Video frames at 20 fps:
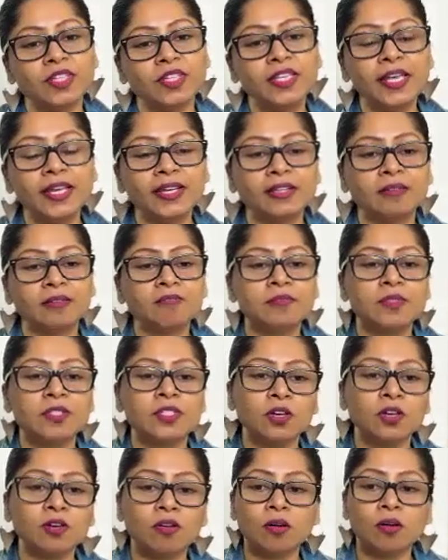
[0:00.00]
Yeah,
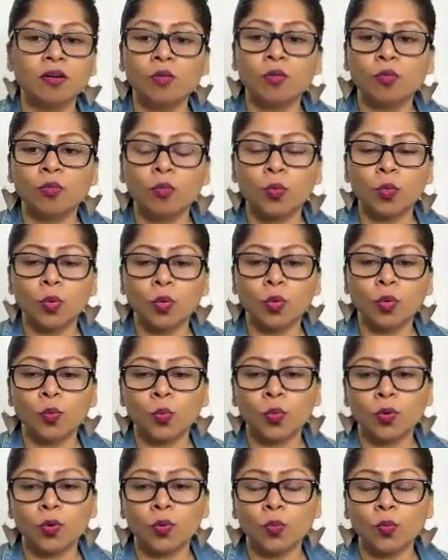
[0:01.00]
so
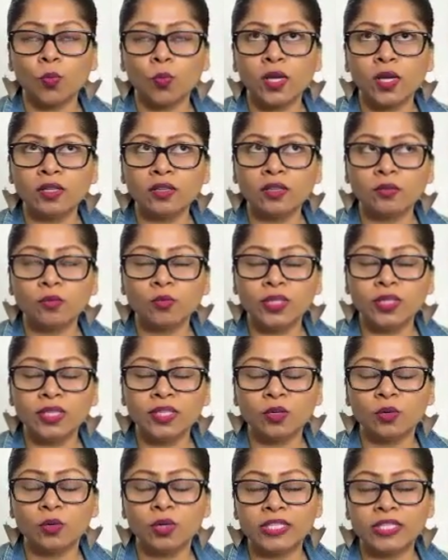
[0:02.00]
well, with
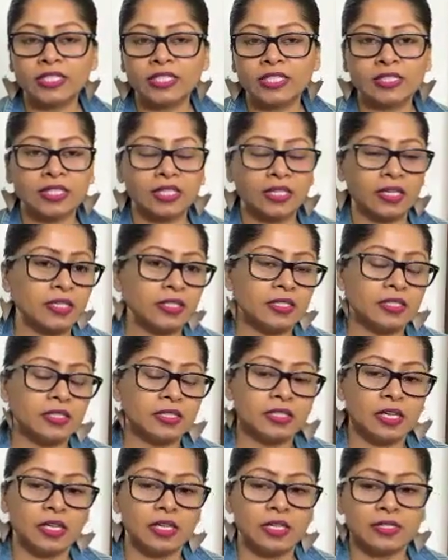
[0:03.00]
the questions that I
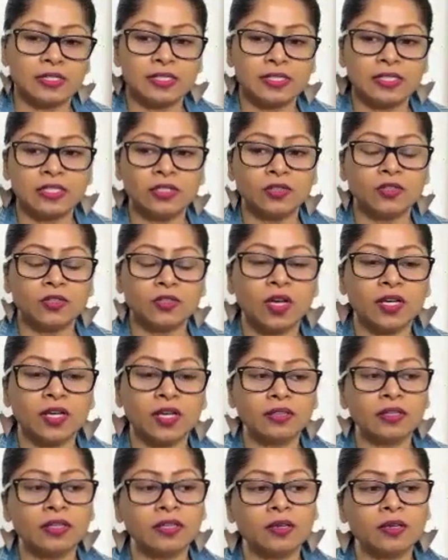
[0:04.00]
just asked, I
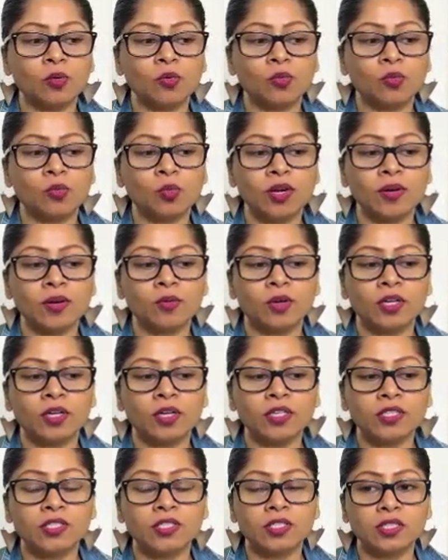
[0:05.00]
think what I
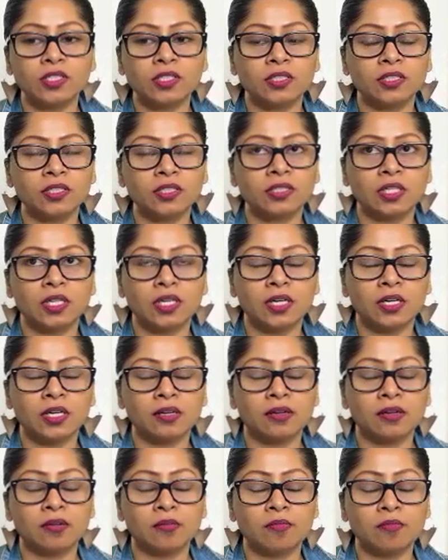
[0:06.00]
wanted to just
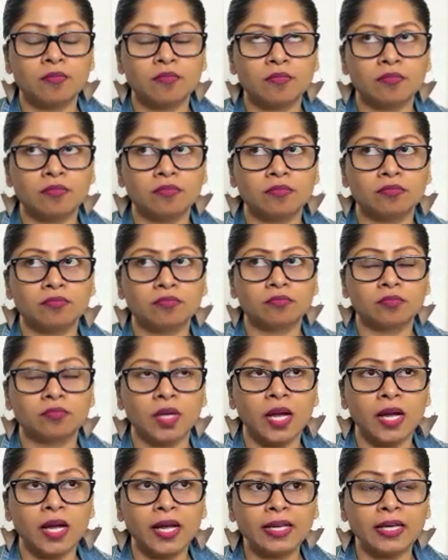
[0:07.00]

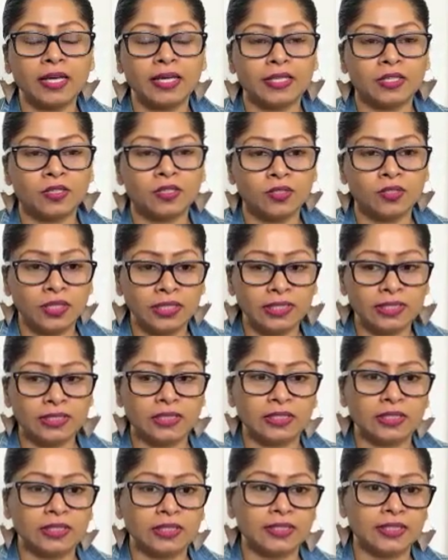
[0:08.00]
highlight to the
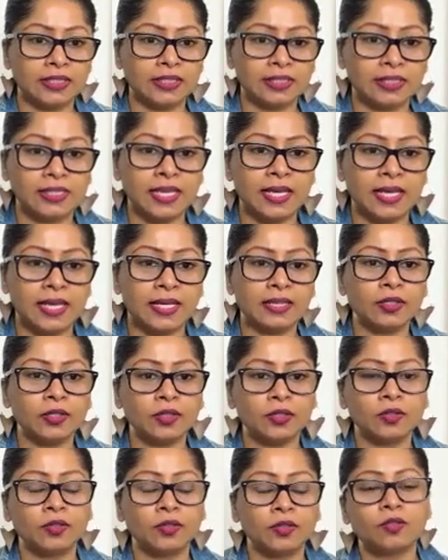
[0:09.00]
listeners is that,
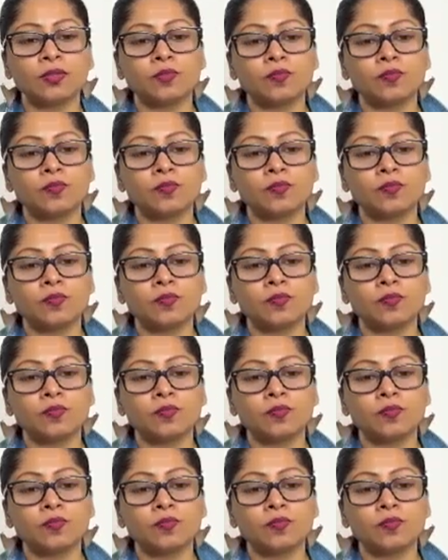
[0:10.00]
you